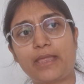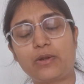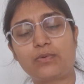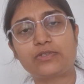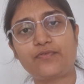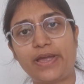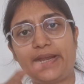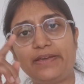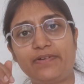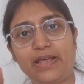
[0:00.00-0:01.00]
it was
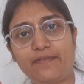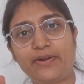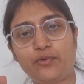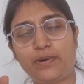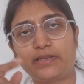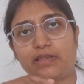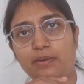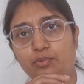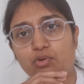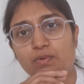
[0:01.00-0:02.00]
finally when I went to
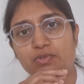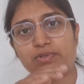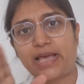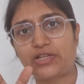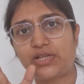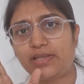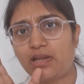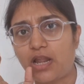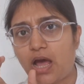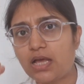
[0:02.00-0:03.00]
Bhaktapur, which was actually
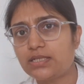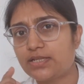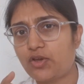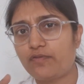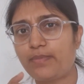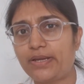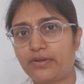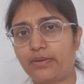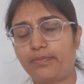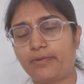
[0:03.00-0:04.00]
the last day of my
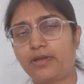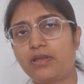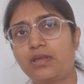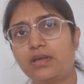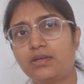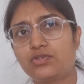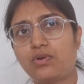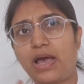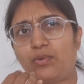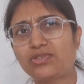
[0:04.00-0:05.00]
trip.
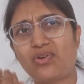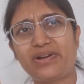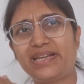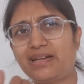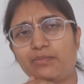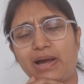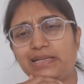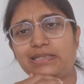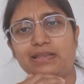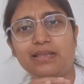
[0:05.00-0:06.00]
So I was already in a
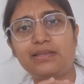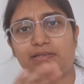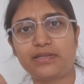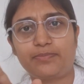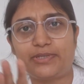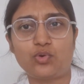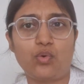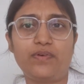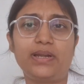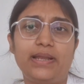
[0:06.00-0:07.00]
mindset that this trip is
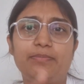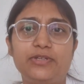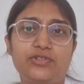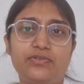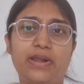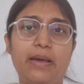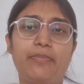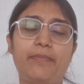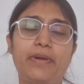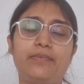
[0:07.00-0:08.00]
over. Let me just
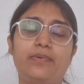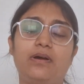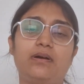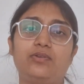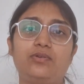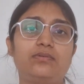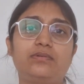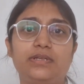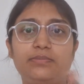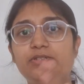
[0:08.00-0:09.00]
wrap up and,
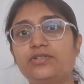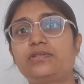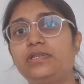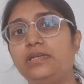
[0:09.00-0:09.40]
let me just